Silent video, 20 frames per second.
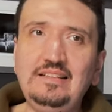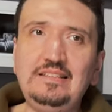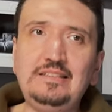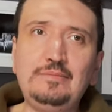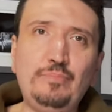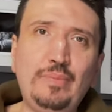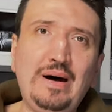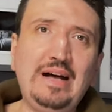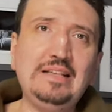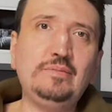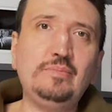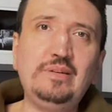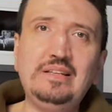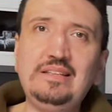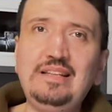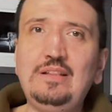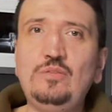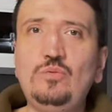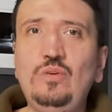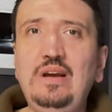it's possible
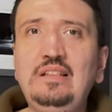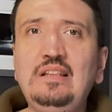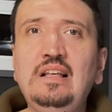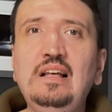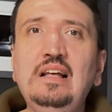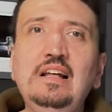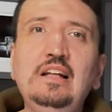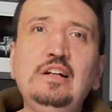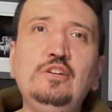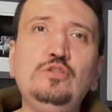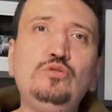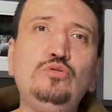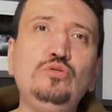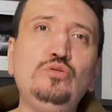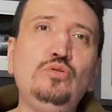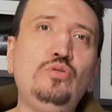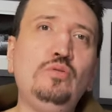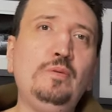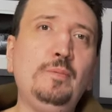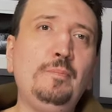that weight
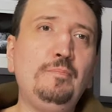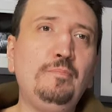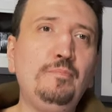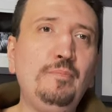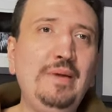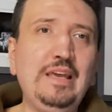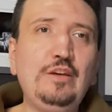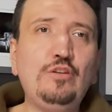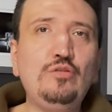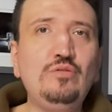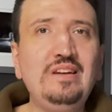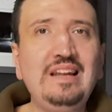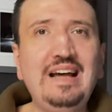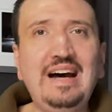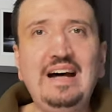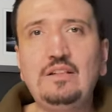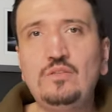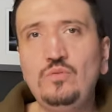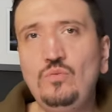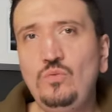to make you
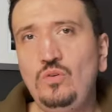not